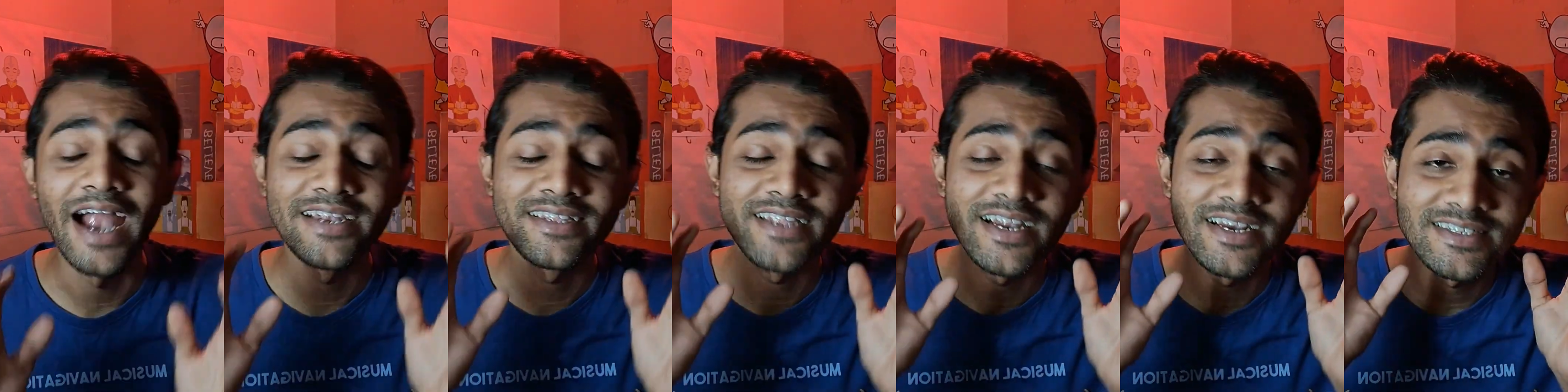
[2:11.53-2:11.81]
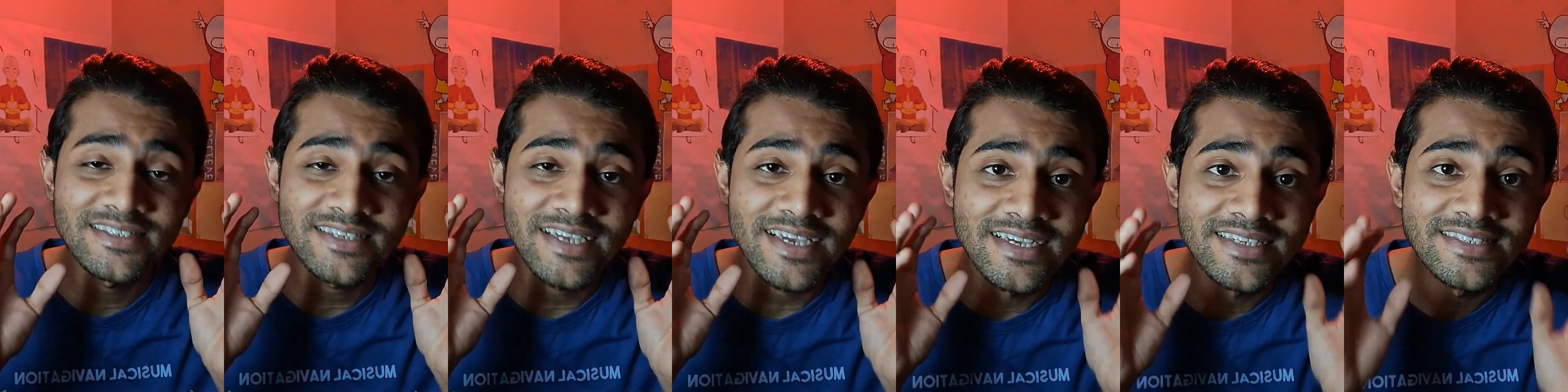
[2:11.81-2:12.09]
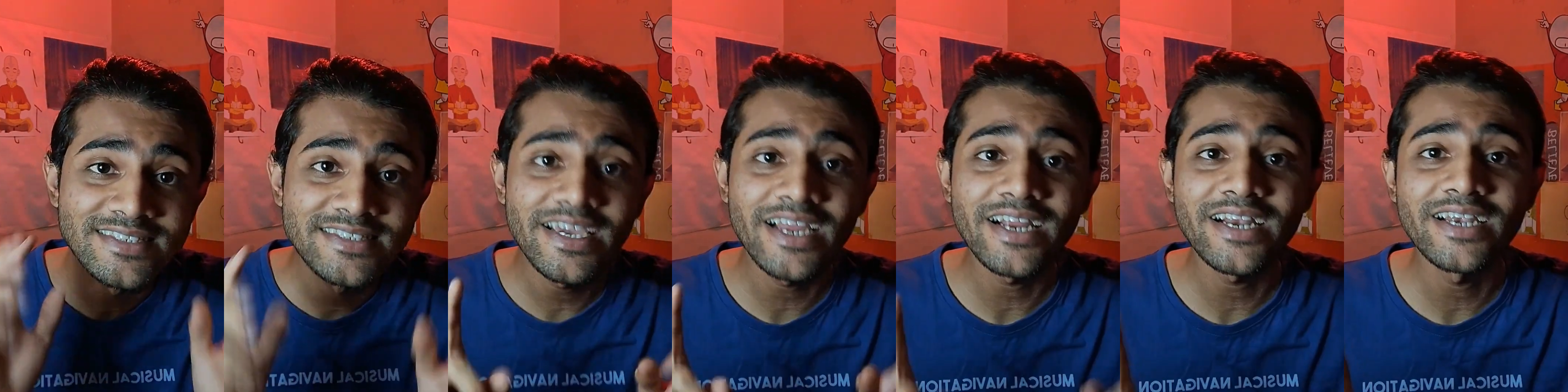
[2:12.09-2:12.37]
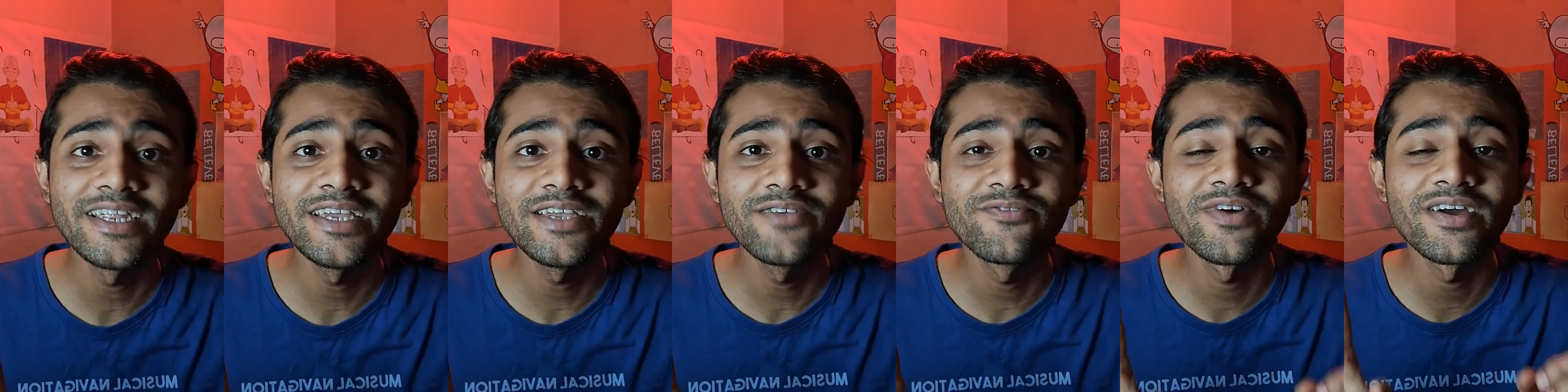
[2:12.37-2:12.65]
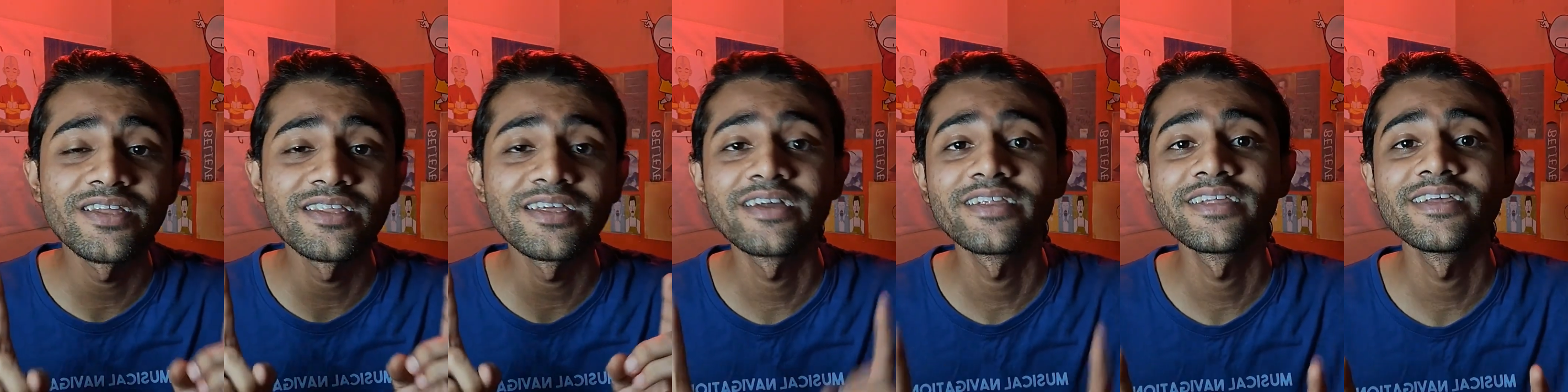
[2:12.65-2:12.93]
And that is exactly
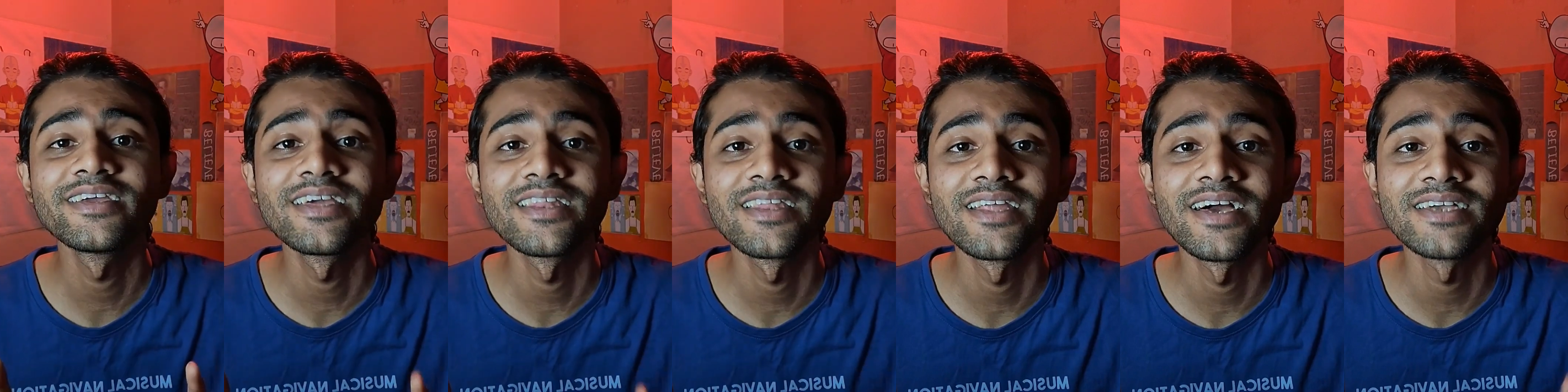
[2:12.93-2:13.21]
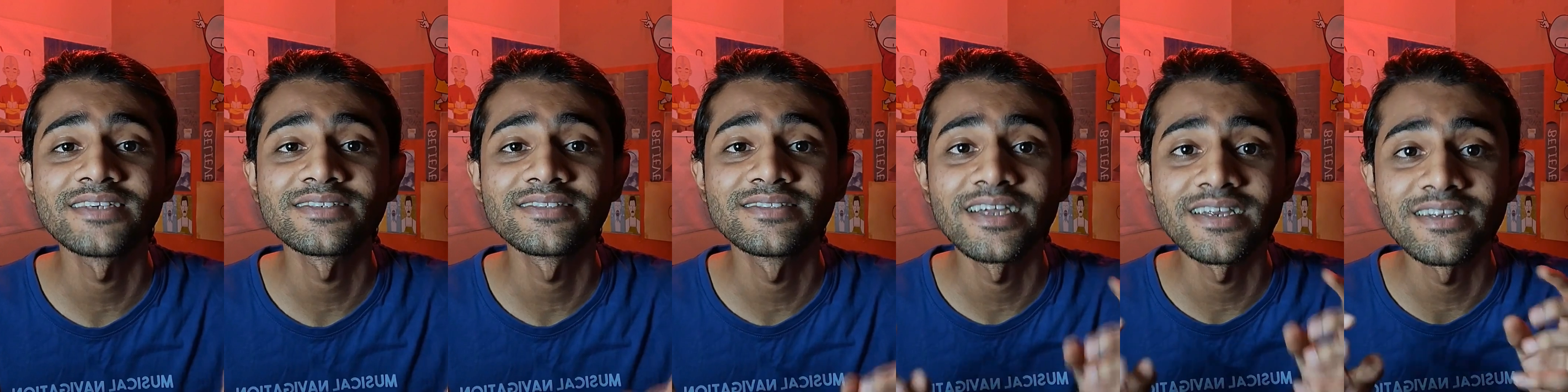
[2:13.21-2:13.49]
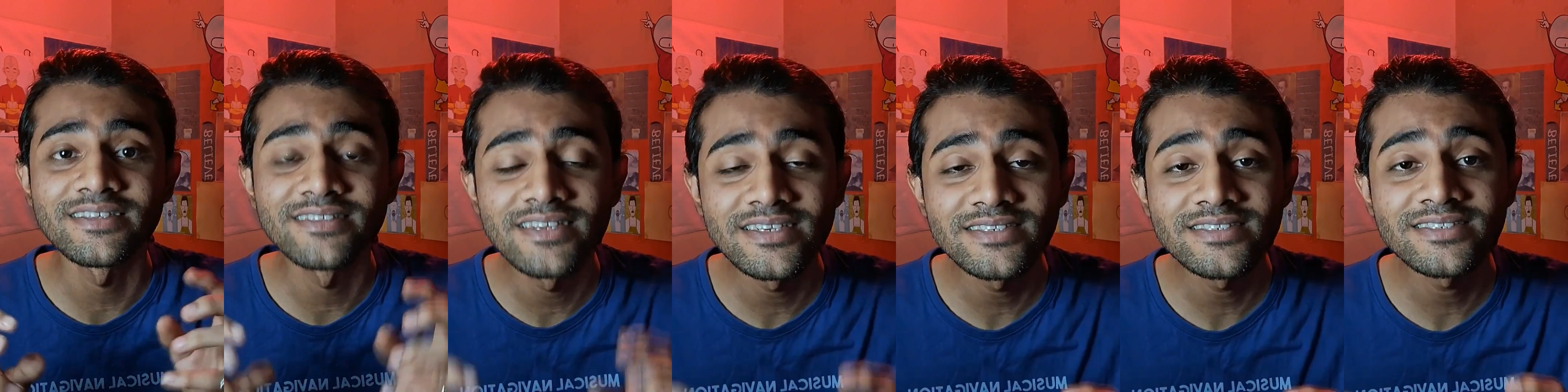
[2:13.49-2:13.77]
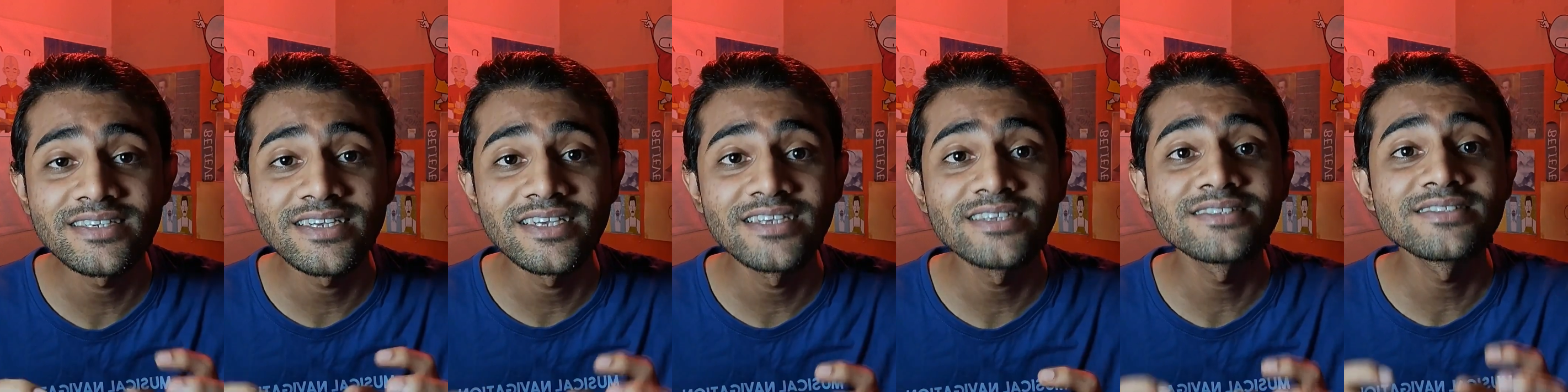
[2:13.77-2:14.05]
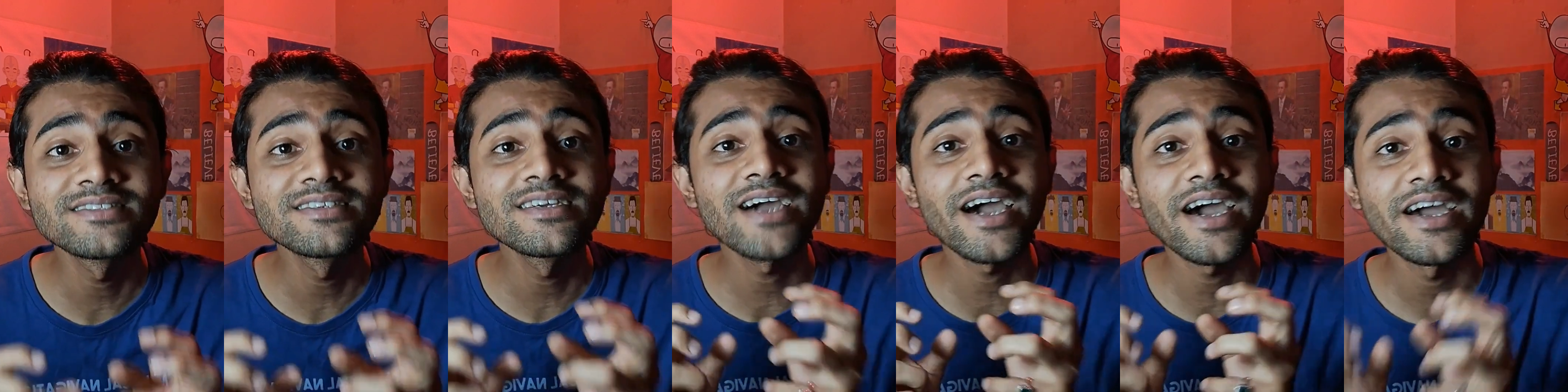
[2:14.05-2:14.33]
when I realized that this
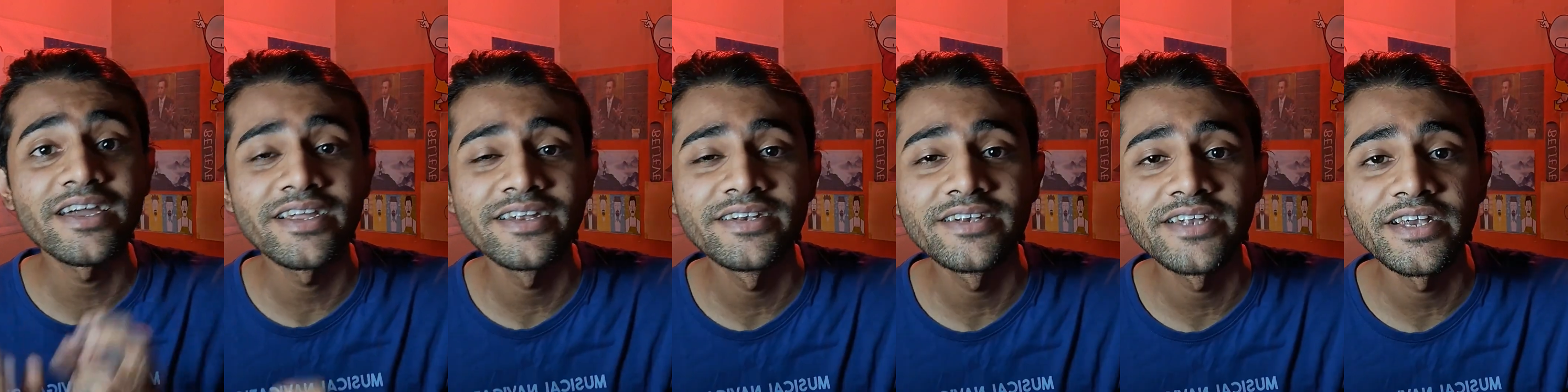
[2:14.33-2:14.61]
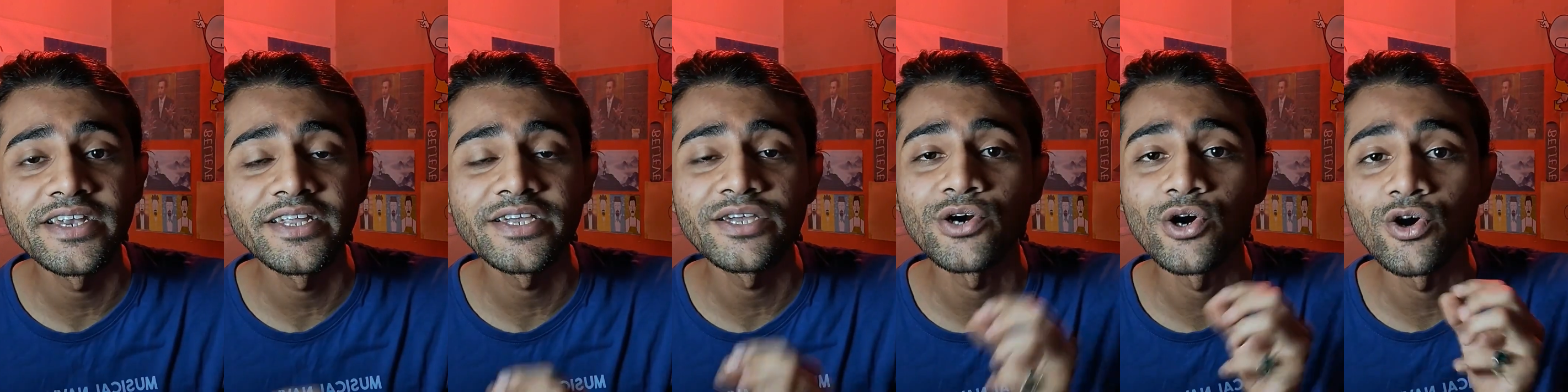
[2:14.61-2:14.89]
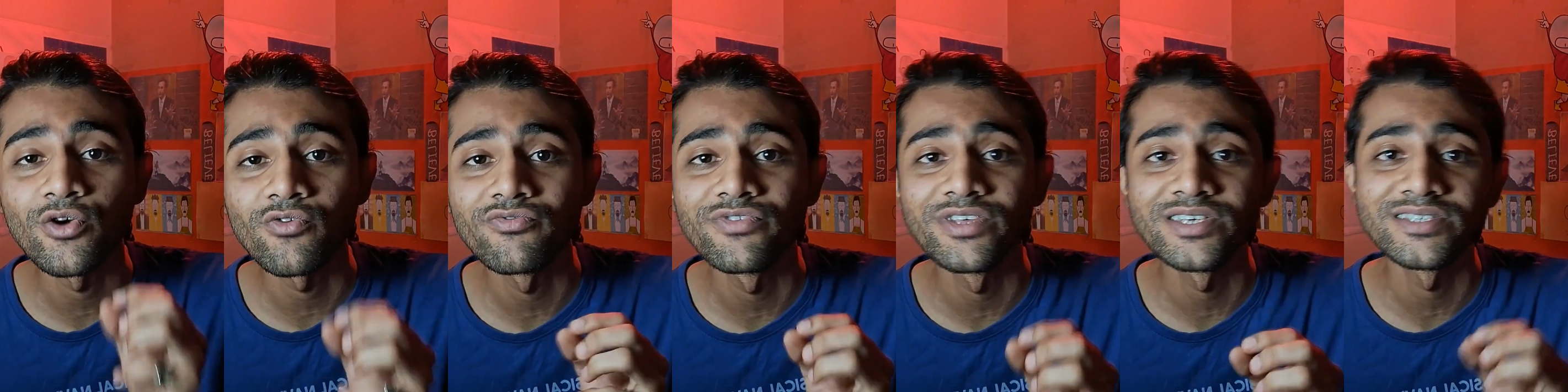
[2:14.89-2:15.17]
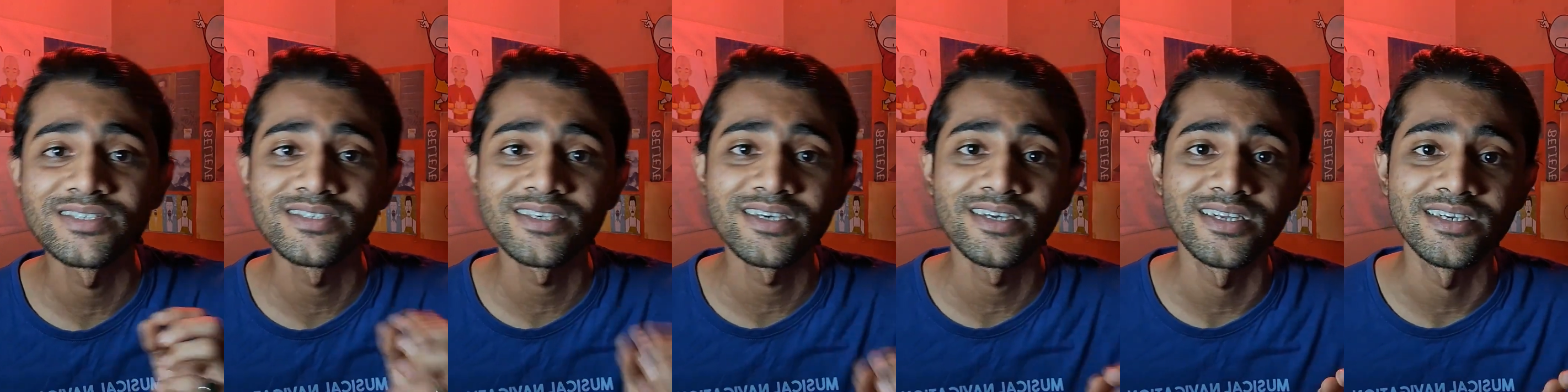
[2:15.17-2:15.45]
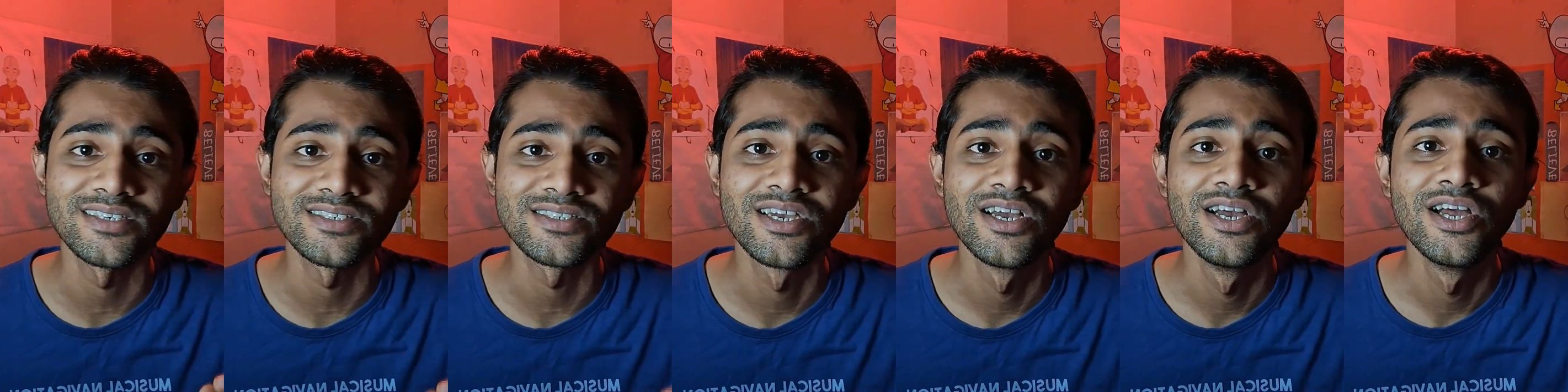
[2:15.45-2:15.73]
is the identity of this
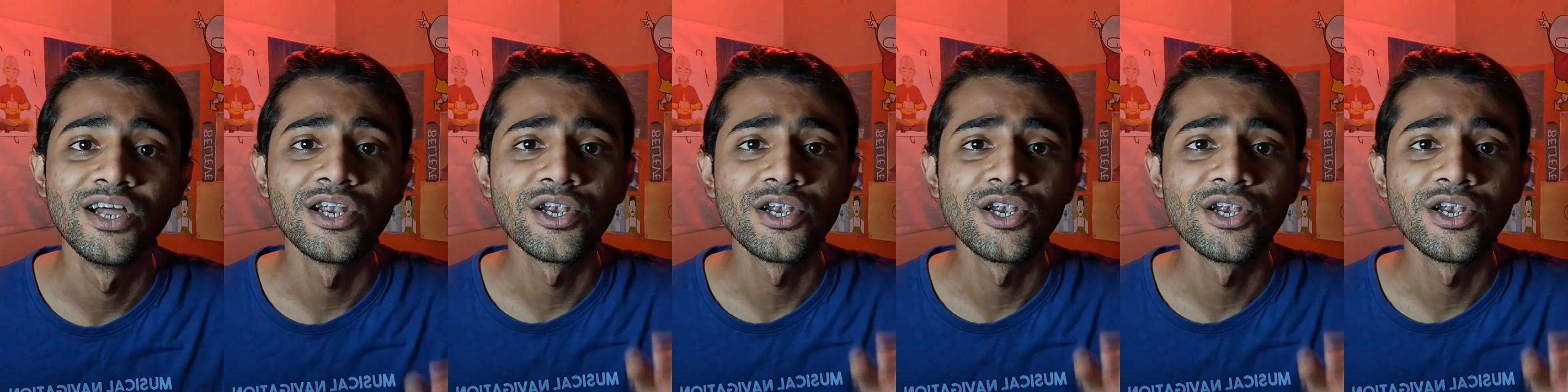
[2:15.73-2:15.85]
series.